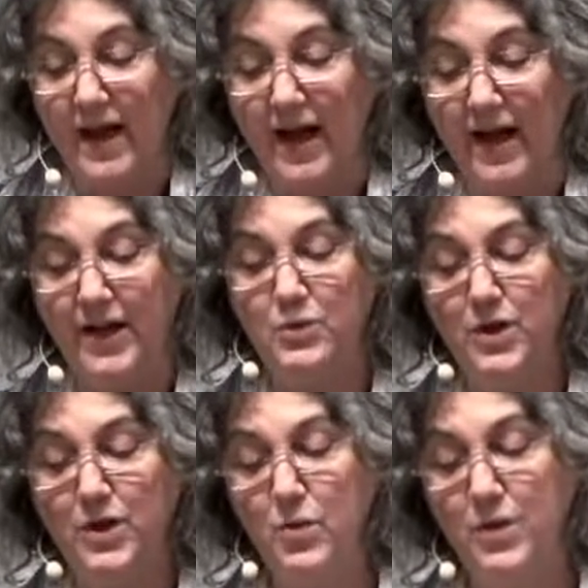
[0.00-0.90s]
And we
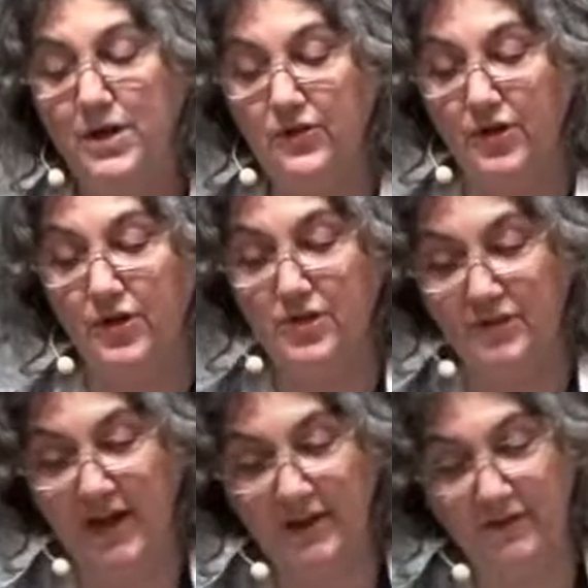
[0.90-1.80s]
are one in search of
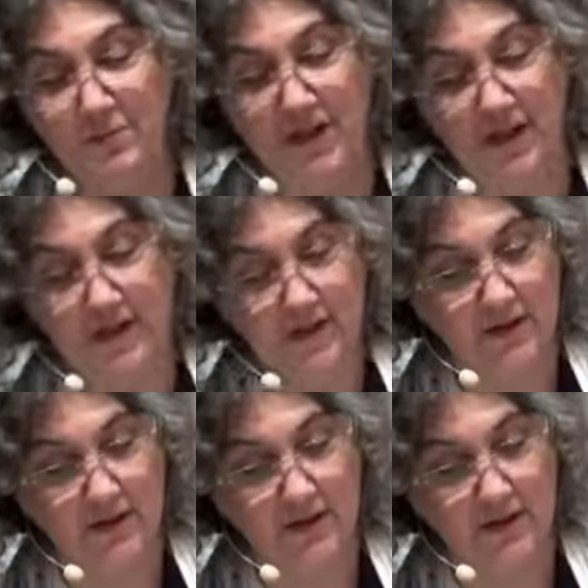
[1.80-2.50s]
life's meaning.